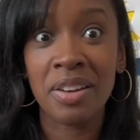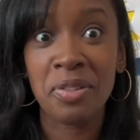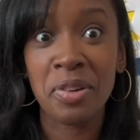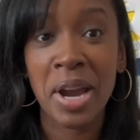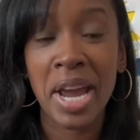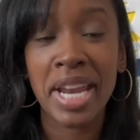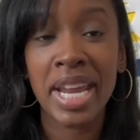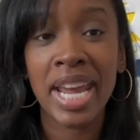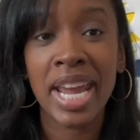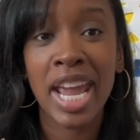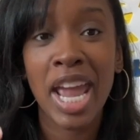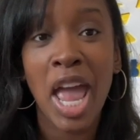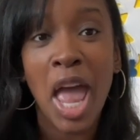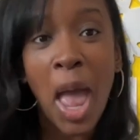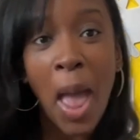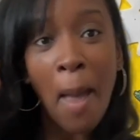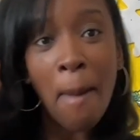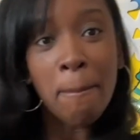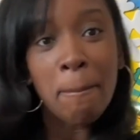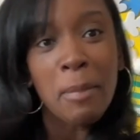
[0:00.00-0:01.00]
Ready?
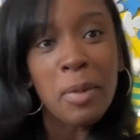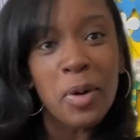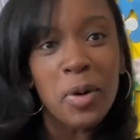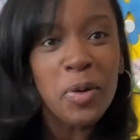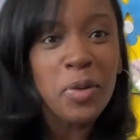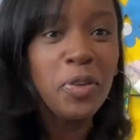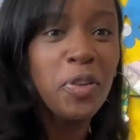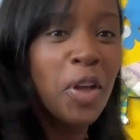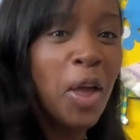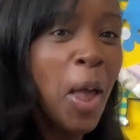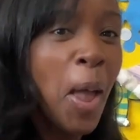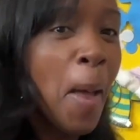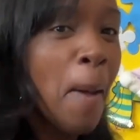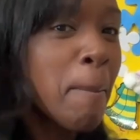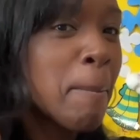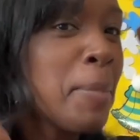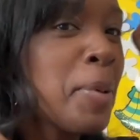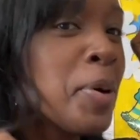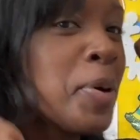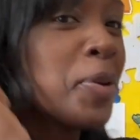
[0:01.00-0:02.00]
Move,
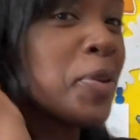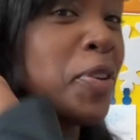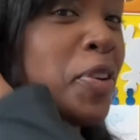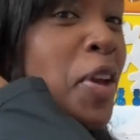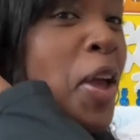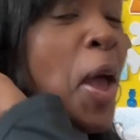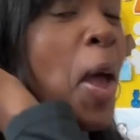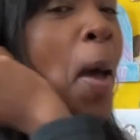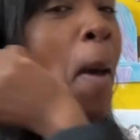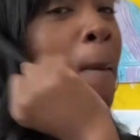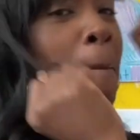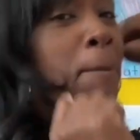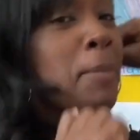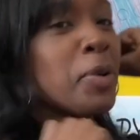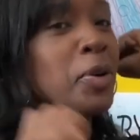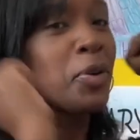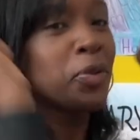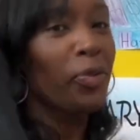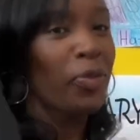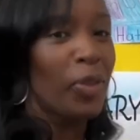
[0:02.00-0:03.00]
move,
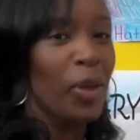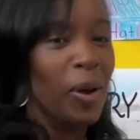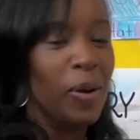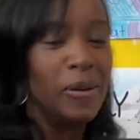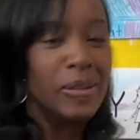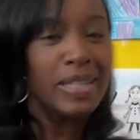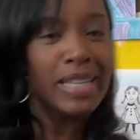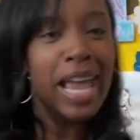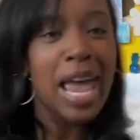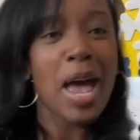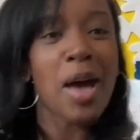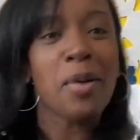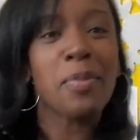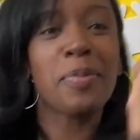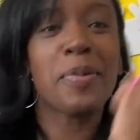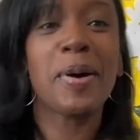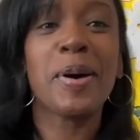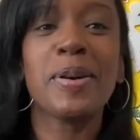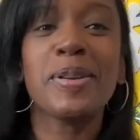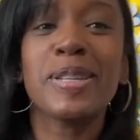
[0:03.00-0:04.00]
move those
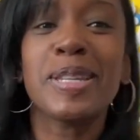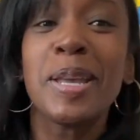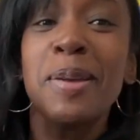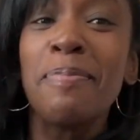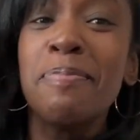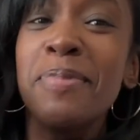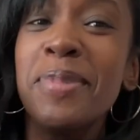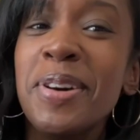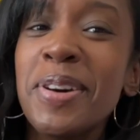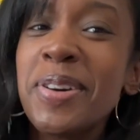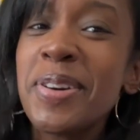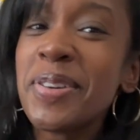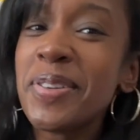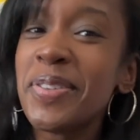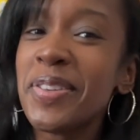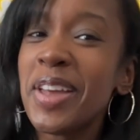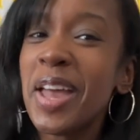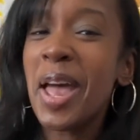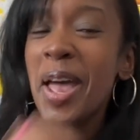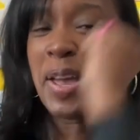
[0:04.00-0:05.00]
elbows.
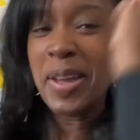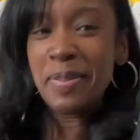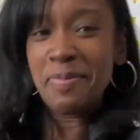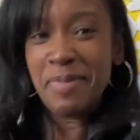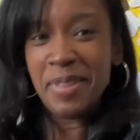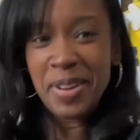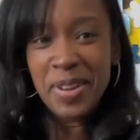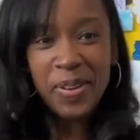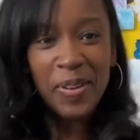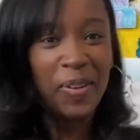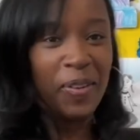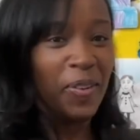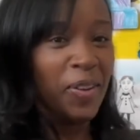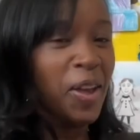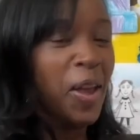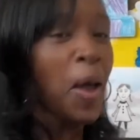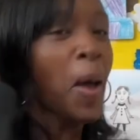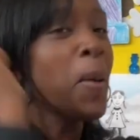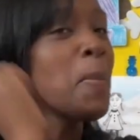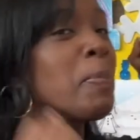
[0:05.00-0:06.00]
Move, move,
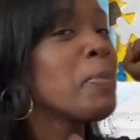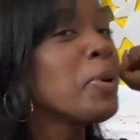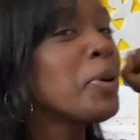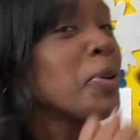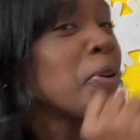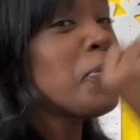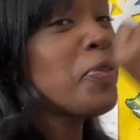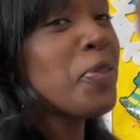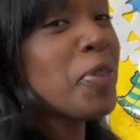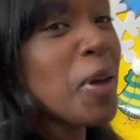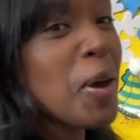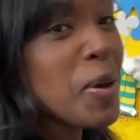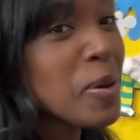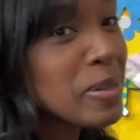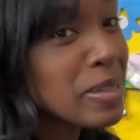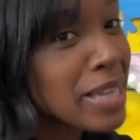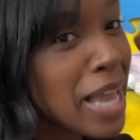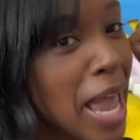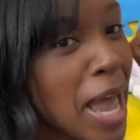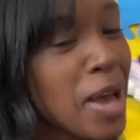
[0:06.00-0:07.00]
move
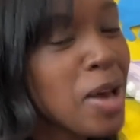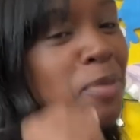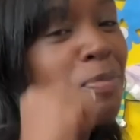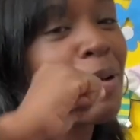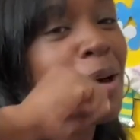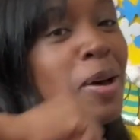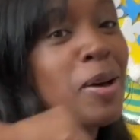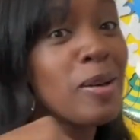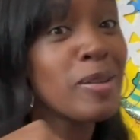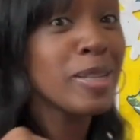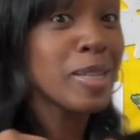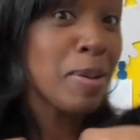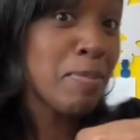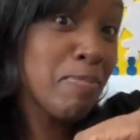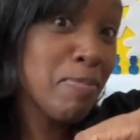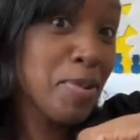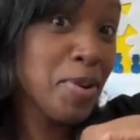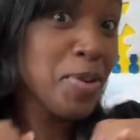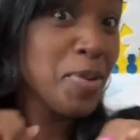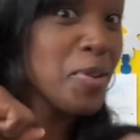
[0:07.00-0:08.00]
those elbows.
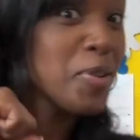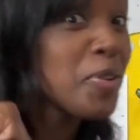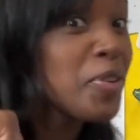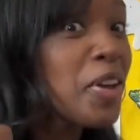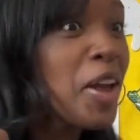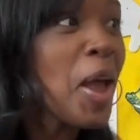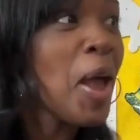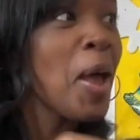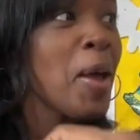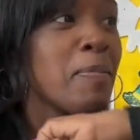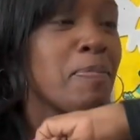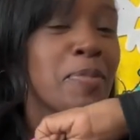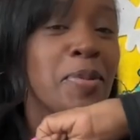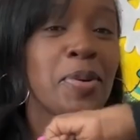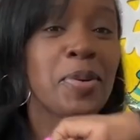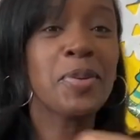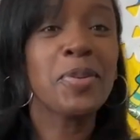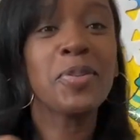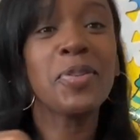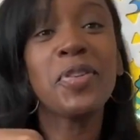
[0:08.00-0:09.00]
Move,
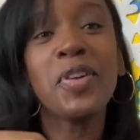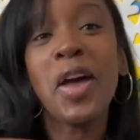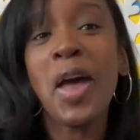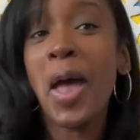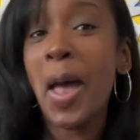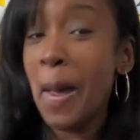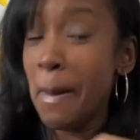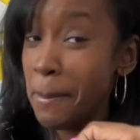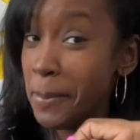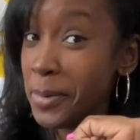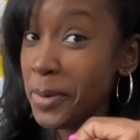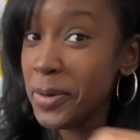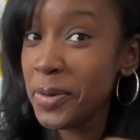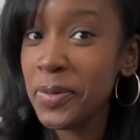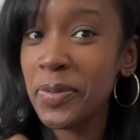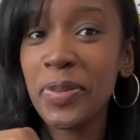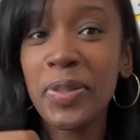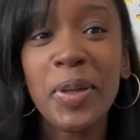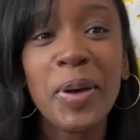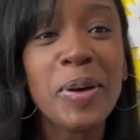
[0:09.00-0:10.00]
move,
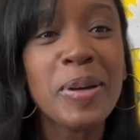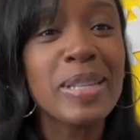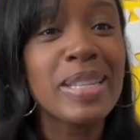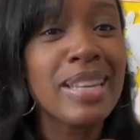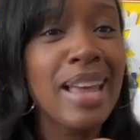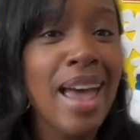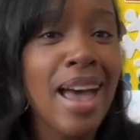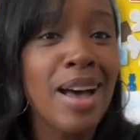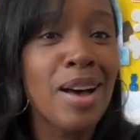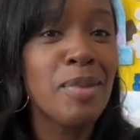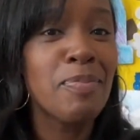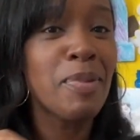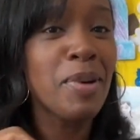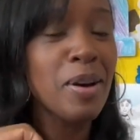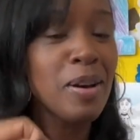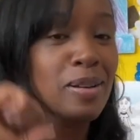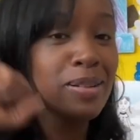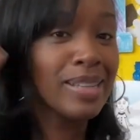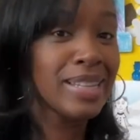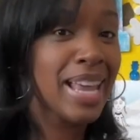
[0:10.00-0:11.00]
move those
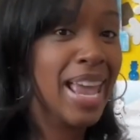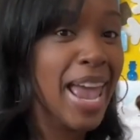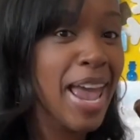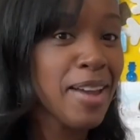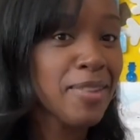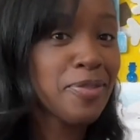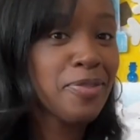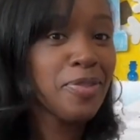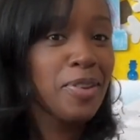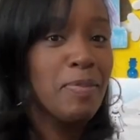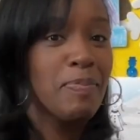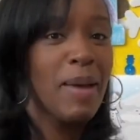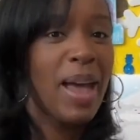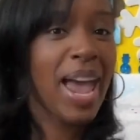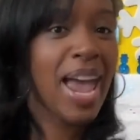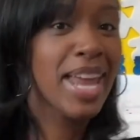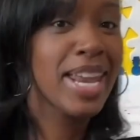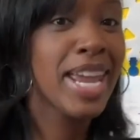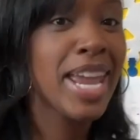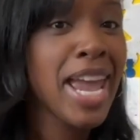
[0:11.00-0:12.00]
elbows.
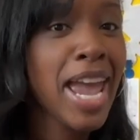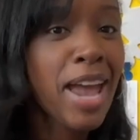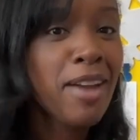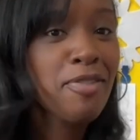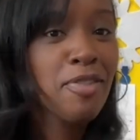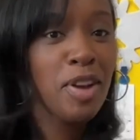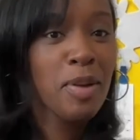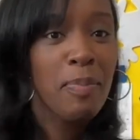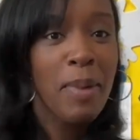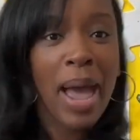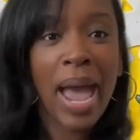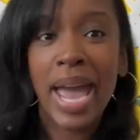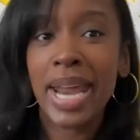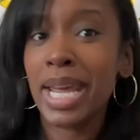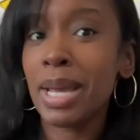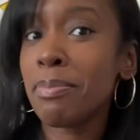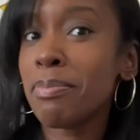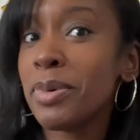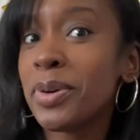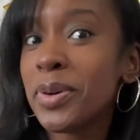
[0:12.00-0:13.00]
Everybody,
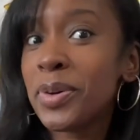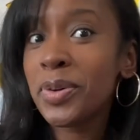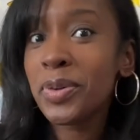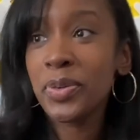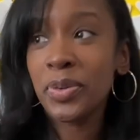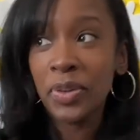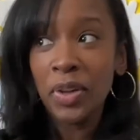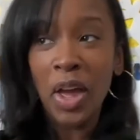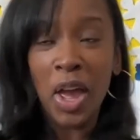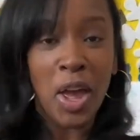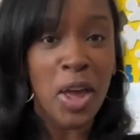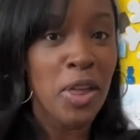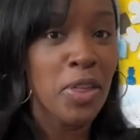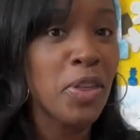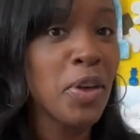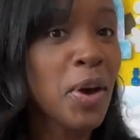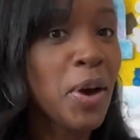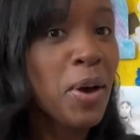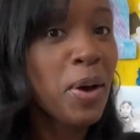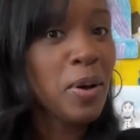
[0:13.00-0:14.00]
everybody, move
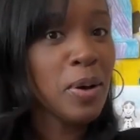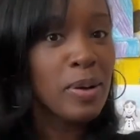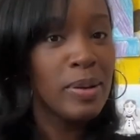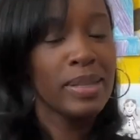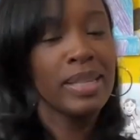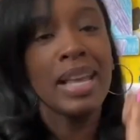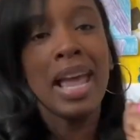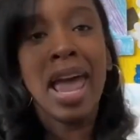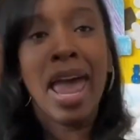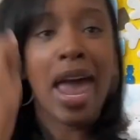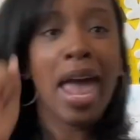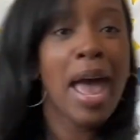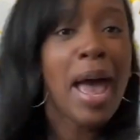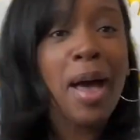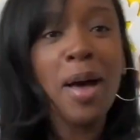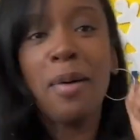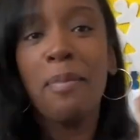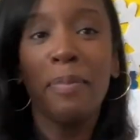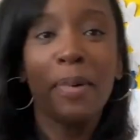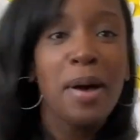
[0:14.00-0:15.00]
those
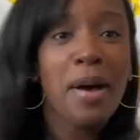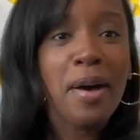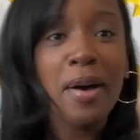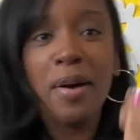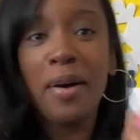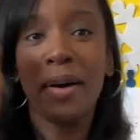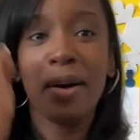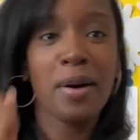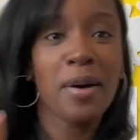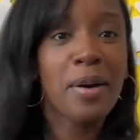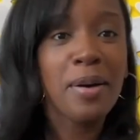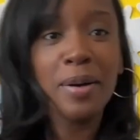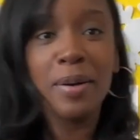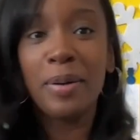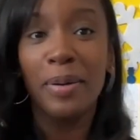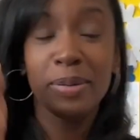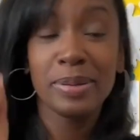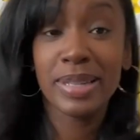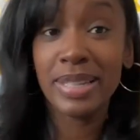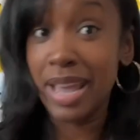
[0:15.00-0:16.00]

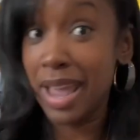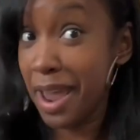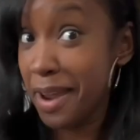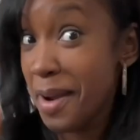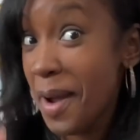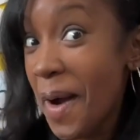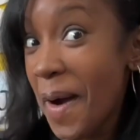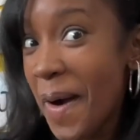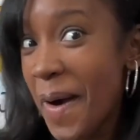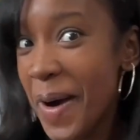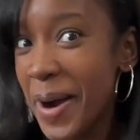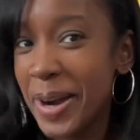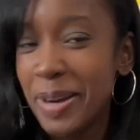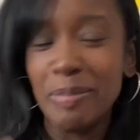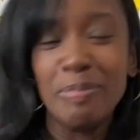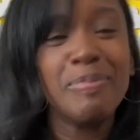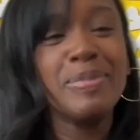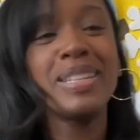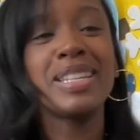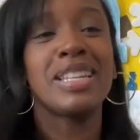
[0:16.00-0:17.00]
elbows and
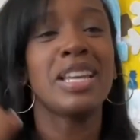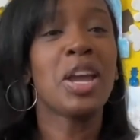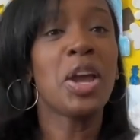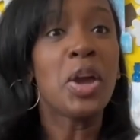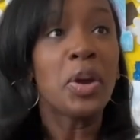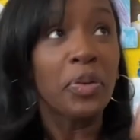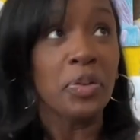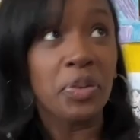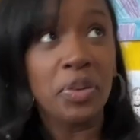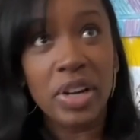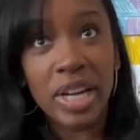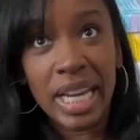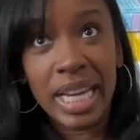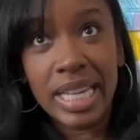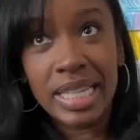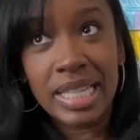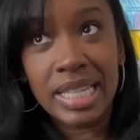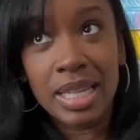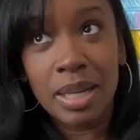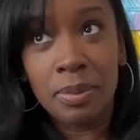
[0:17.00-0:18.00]
arms.
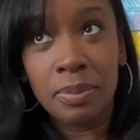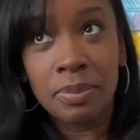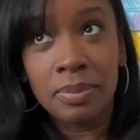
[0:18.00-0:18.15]
Freeze.